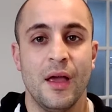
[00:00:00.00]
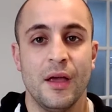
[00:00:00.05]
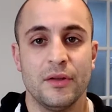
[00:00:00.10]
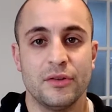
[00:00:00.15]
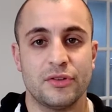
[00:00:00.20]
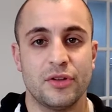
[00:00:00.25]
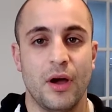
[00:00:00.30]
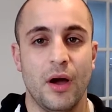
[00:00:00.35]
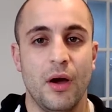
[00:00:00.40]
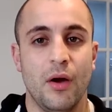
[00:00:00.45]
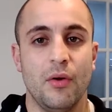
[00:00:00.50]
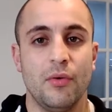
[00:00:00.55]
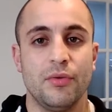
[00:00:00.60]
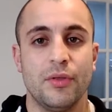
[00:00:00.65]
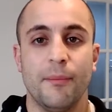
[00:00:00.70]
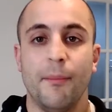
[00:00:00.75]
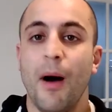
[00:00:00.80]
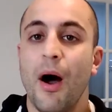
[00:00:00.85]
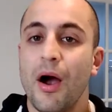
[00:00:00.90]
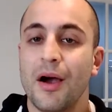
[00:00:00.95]
So the
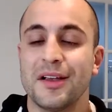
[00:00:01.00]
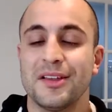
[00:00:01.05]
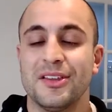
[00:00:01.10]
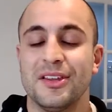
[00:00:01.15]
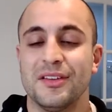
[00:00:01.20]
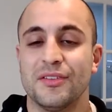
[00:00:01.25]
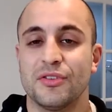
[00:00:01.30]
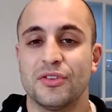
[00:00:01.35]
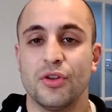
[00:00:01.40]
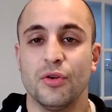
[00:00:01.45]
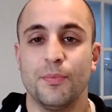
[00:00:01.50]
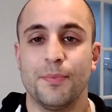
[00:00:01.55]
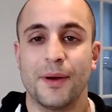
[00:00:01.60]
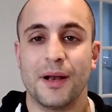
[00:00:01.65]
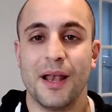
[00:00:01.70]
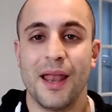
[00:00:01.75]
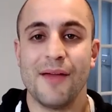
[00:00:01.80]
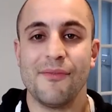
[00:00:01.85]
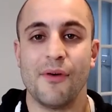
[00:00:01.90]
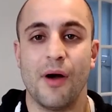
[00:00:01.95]
marketing's super
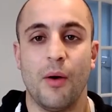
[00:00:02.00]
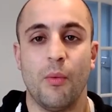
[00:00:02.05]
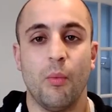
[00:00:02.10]
clever.